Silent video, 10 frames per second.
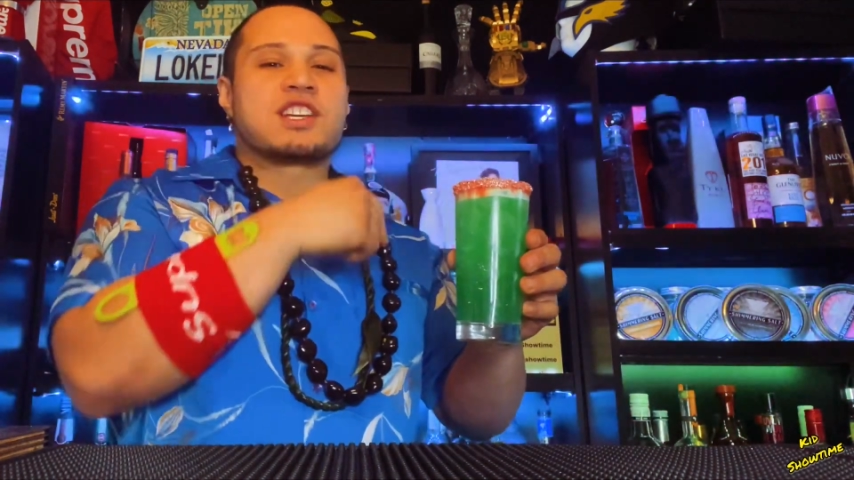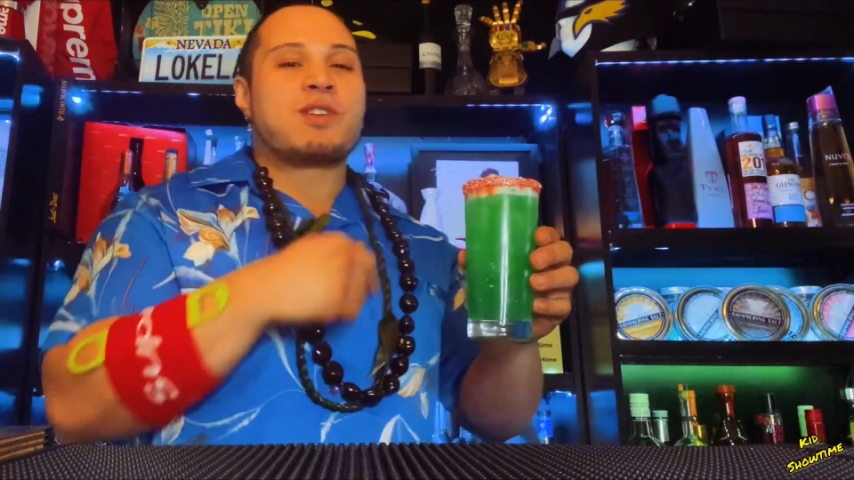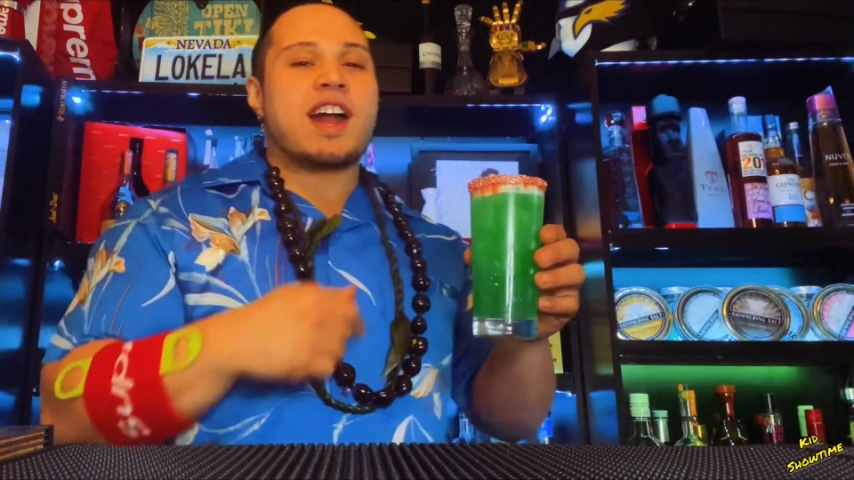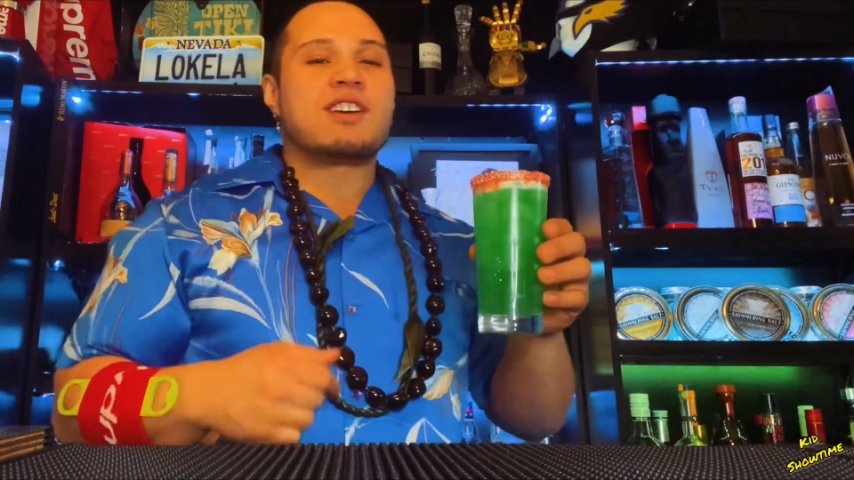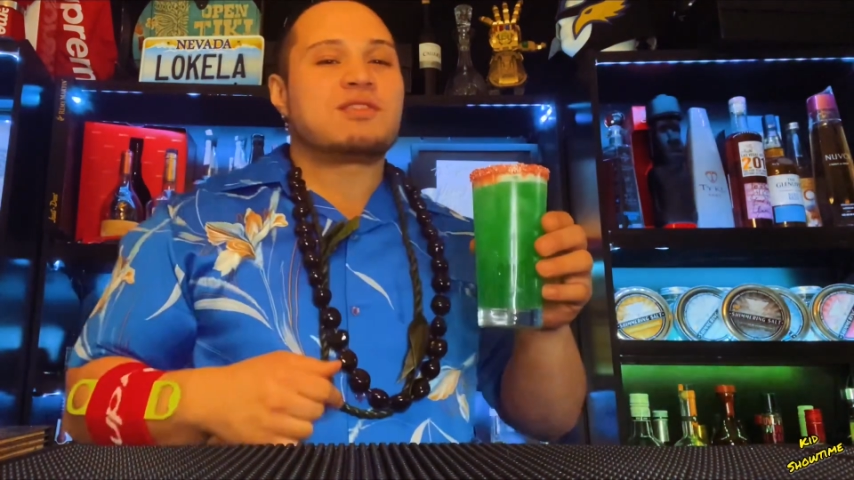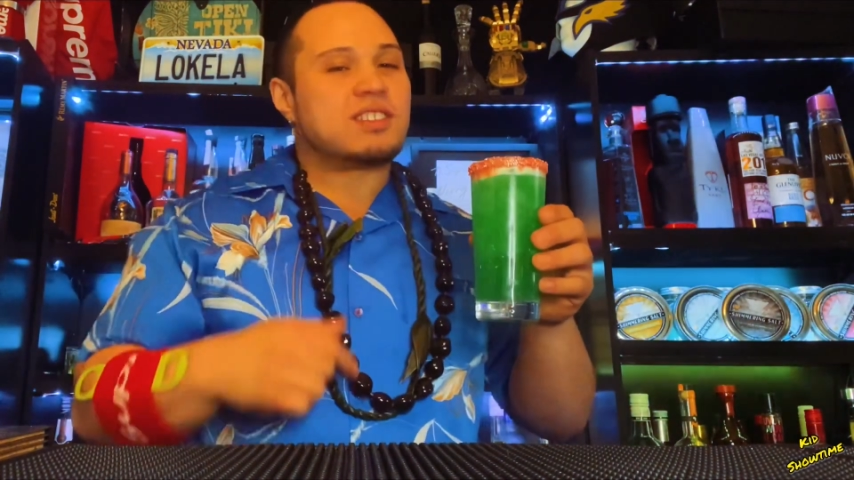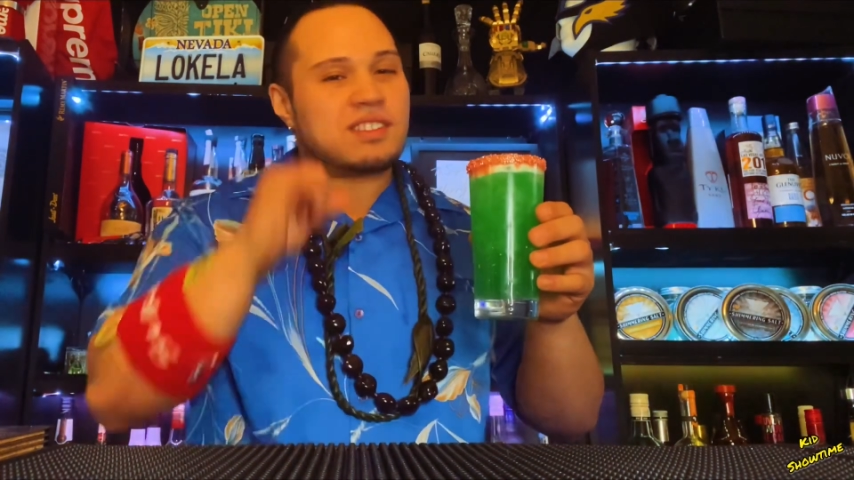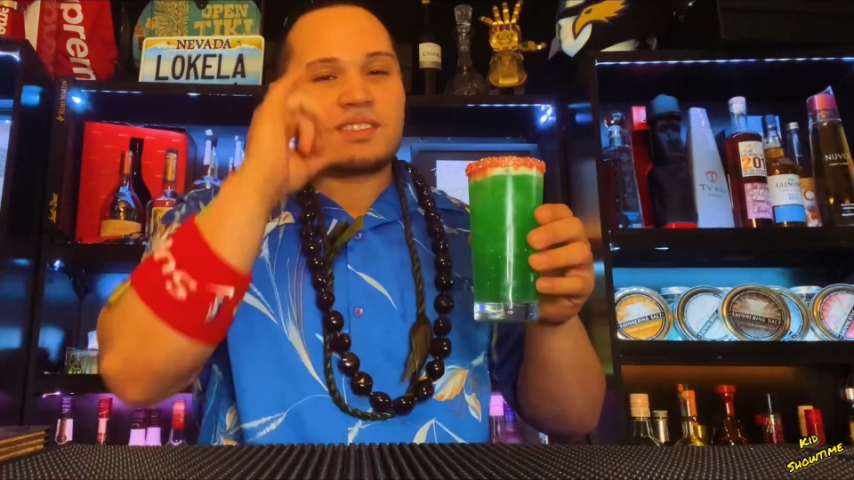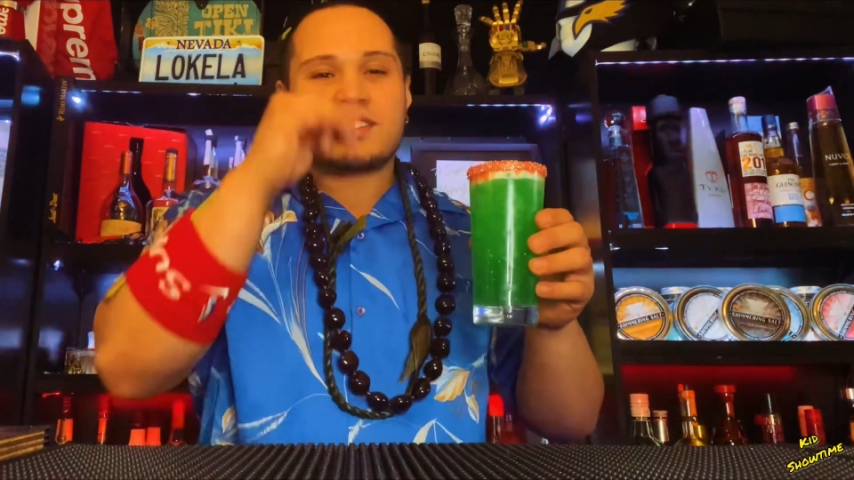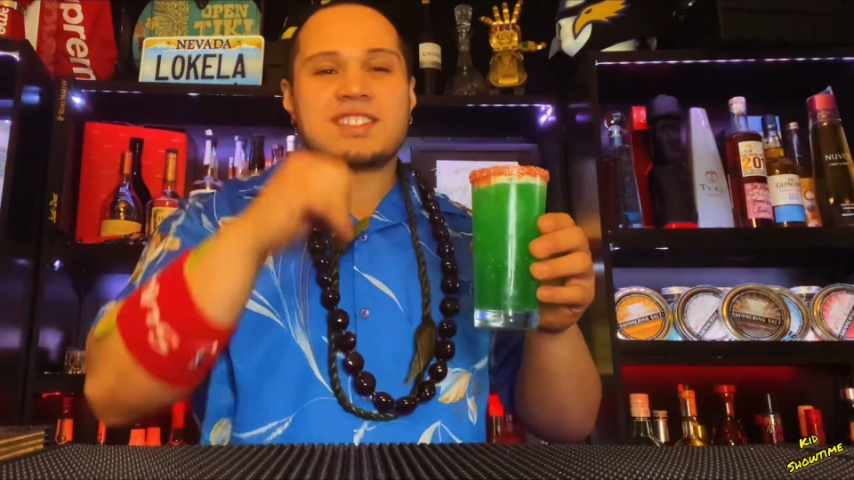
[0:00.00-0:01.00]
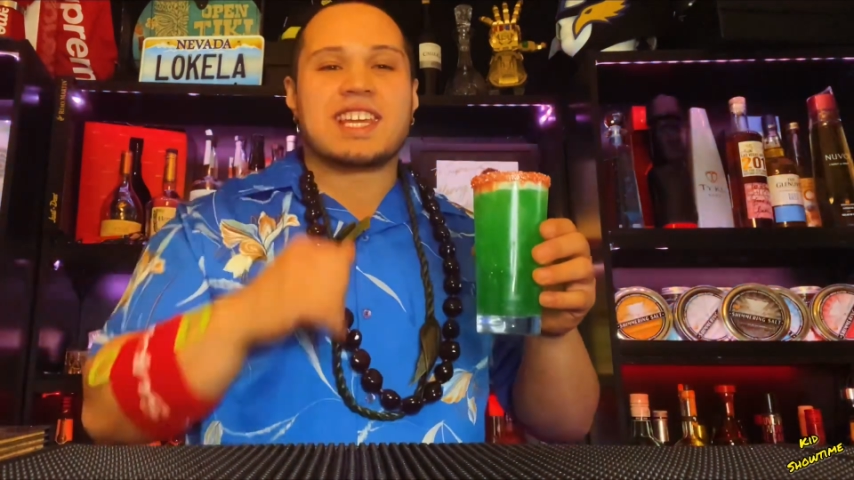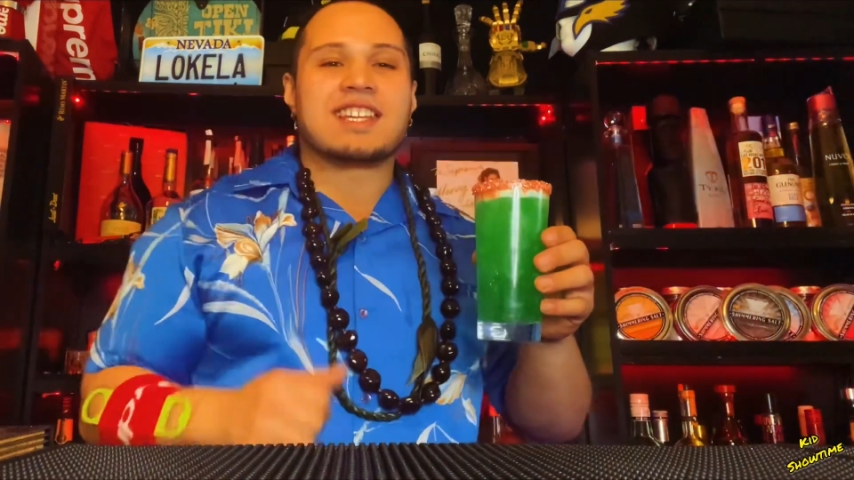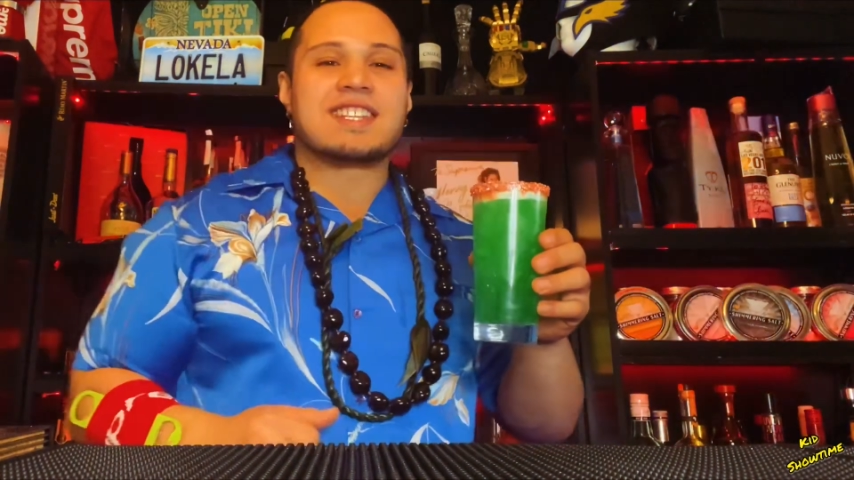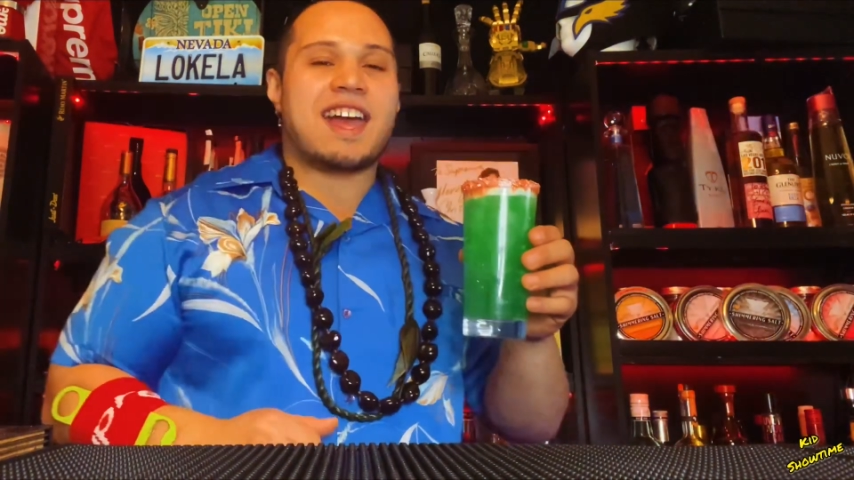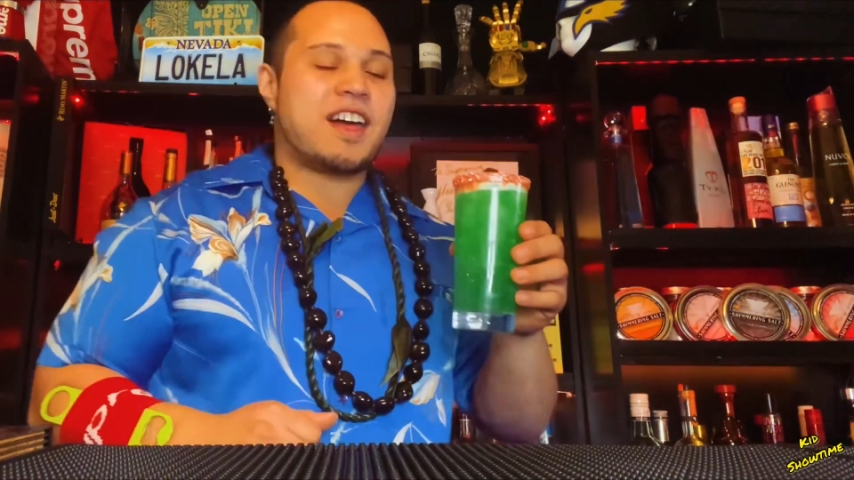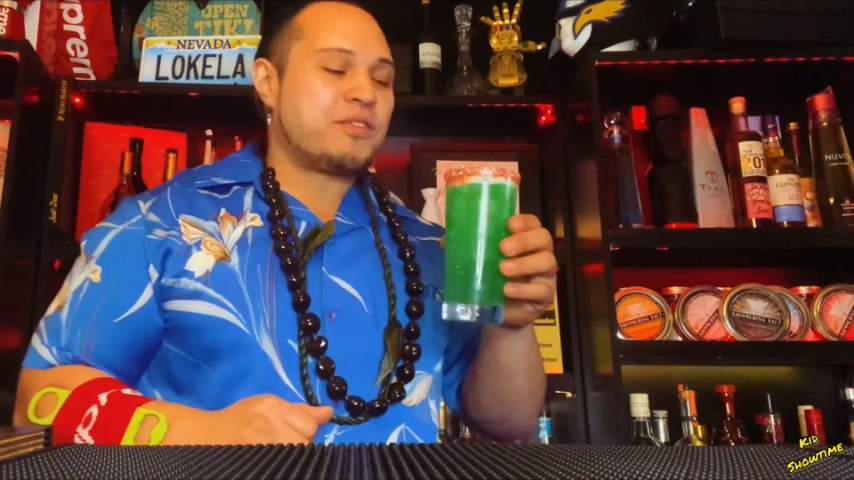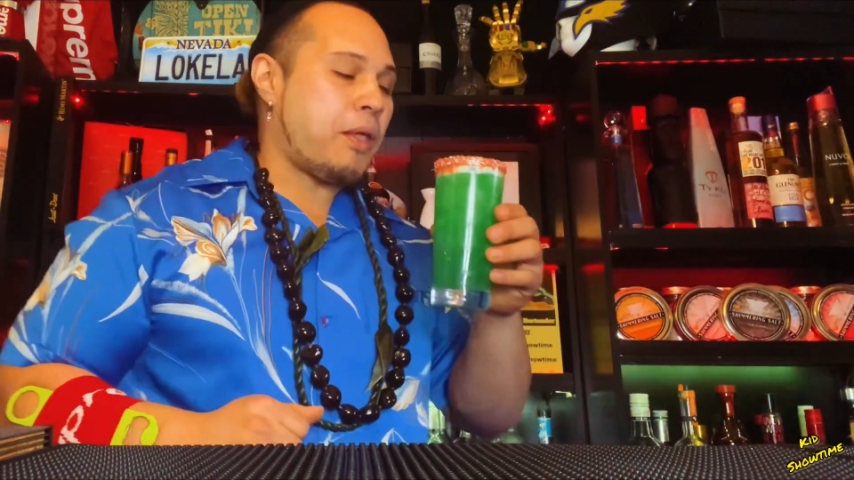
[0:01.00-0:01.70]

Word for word: around, take it down.